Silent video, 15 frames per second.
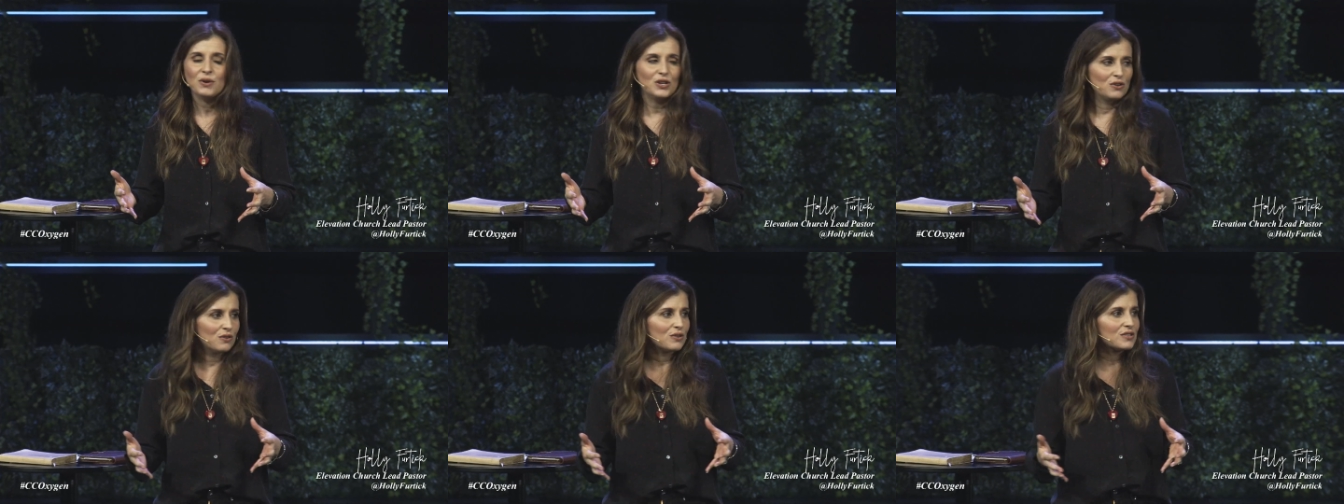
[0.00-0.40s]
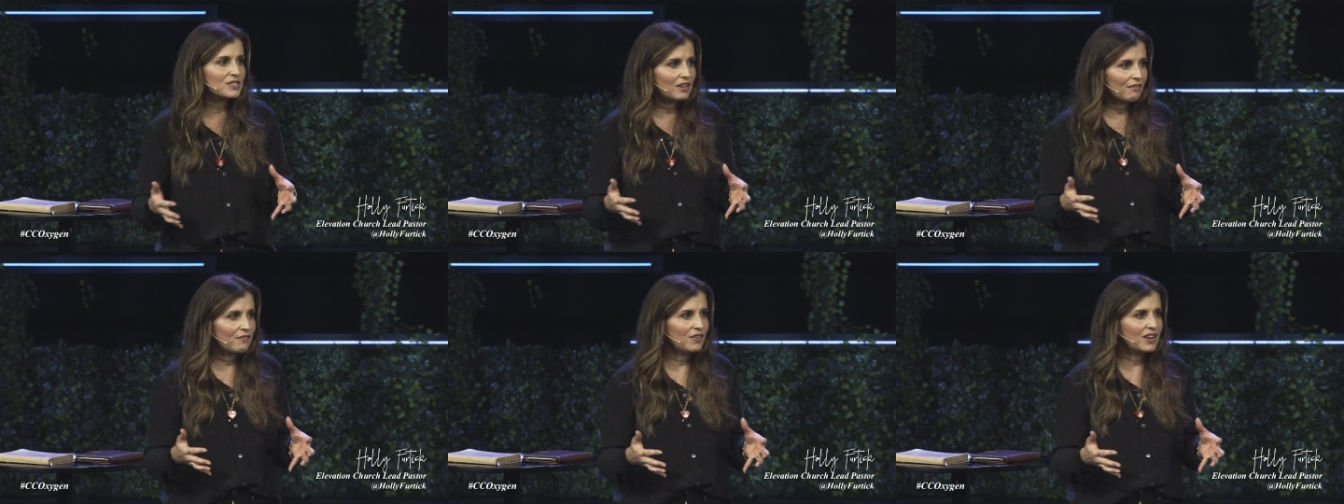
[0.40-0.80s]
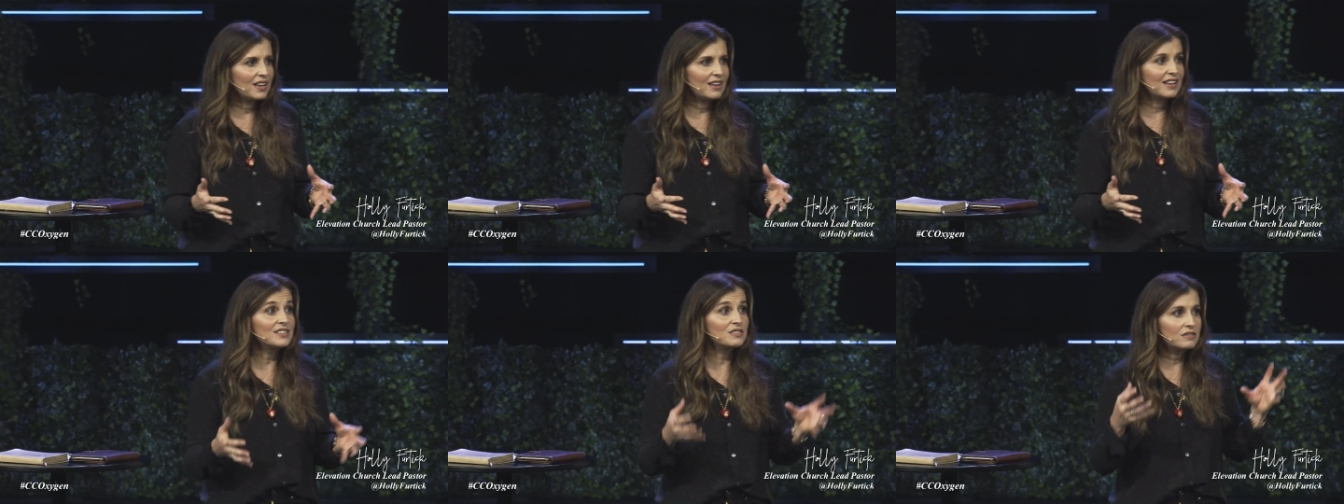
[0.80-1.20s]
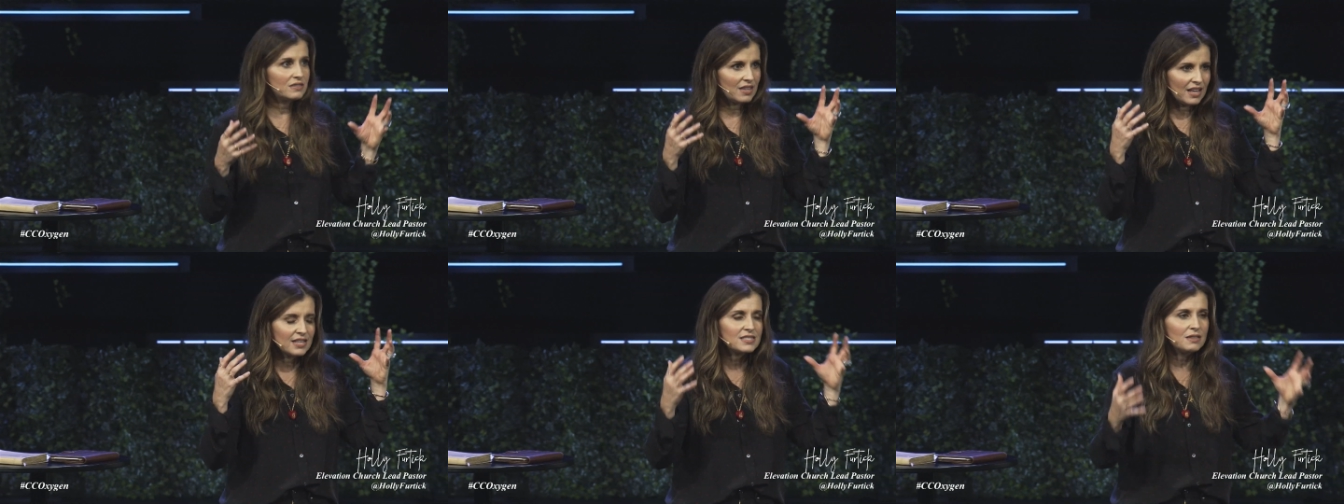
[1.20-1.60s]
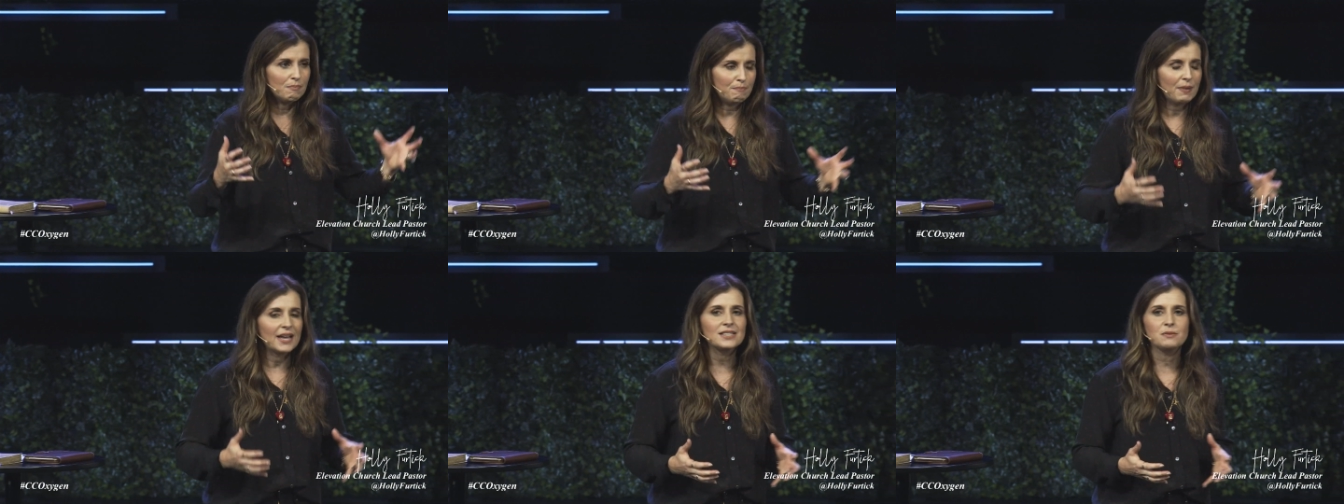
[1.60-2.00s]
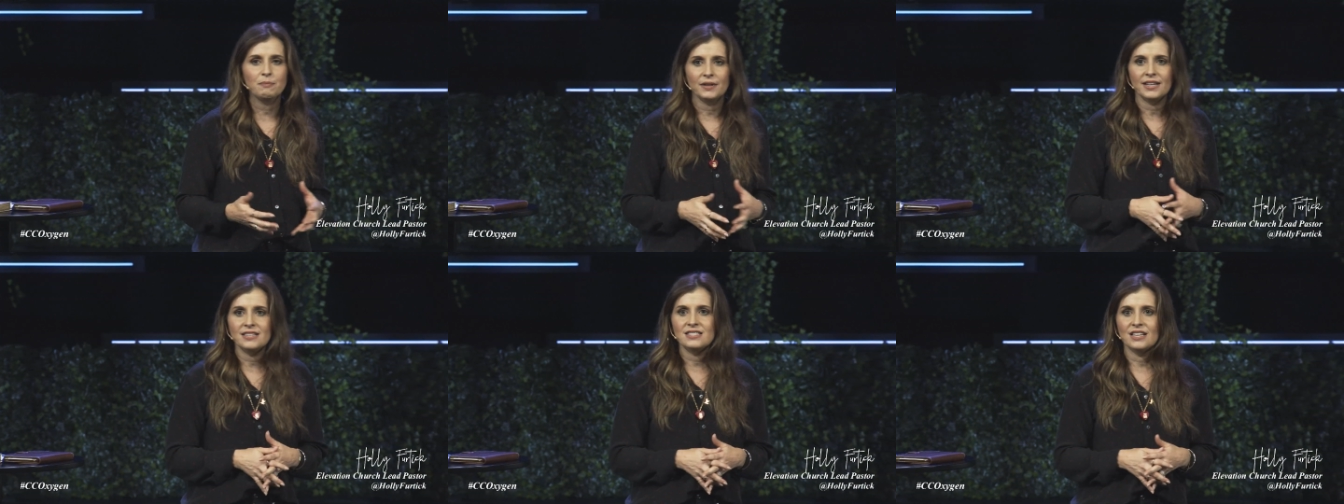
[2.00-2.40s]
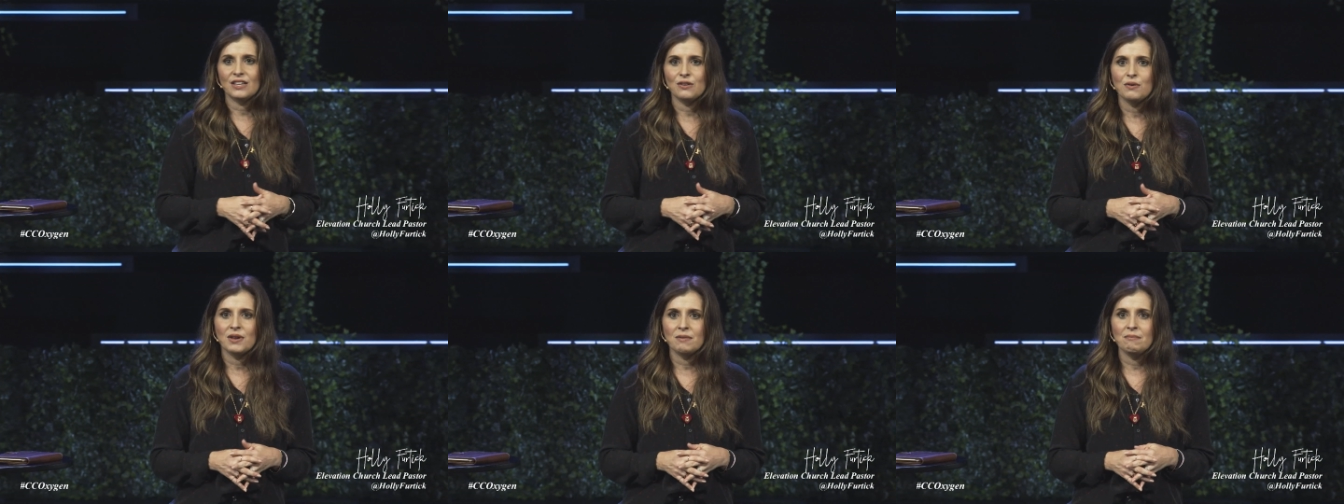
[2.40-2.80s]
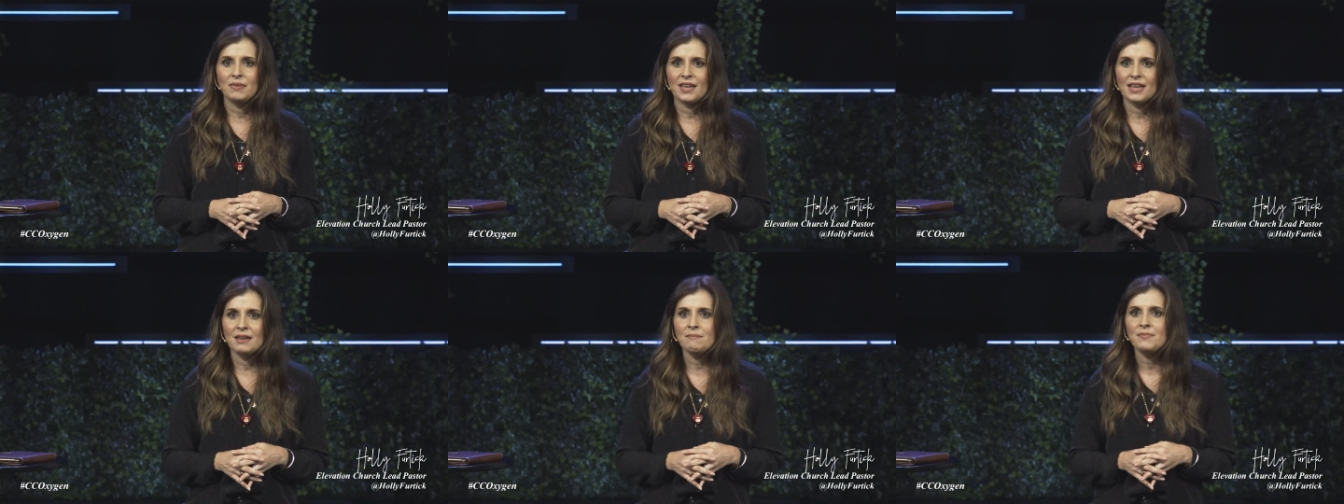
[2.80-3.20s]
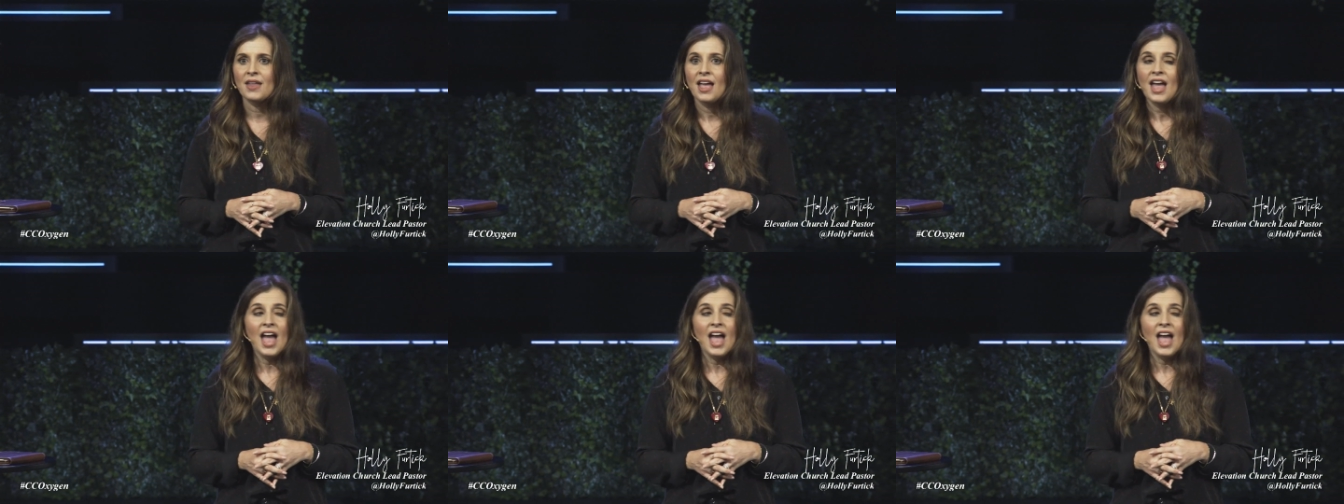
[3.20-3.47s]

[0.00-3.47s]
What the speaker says: when you're suffering is the best place that you can be.